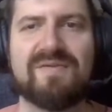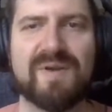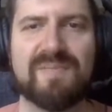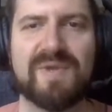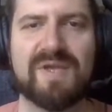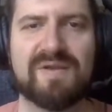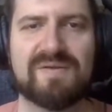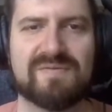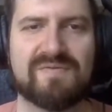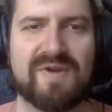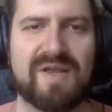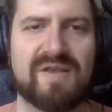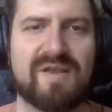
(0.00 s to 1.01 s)
I mean,
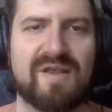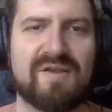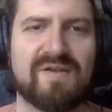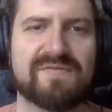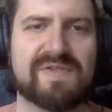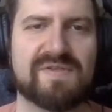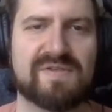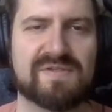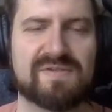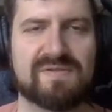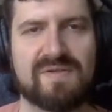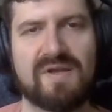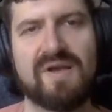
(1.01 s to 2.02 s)
right? And y'all have seen this.
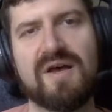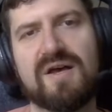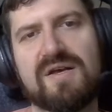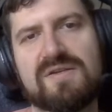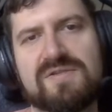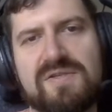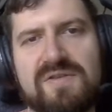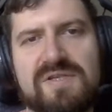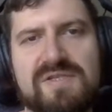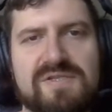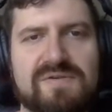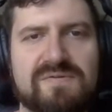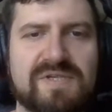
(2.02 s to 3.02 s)
So this
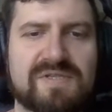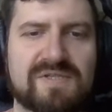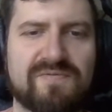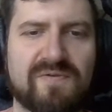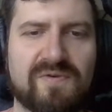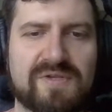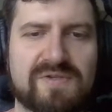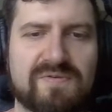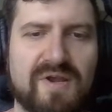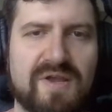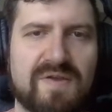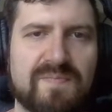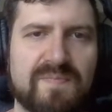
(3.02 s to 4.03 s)
is Eris's voice, right?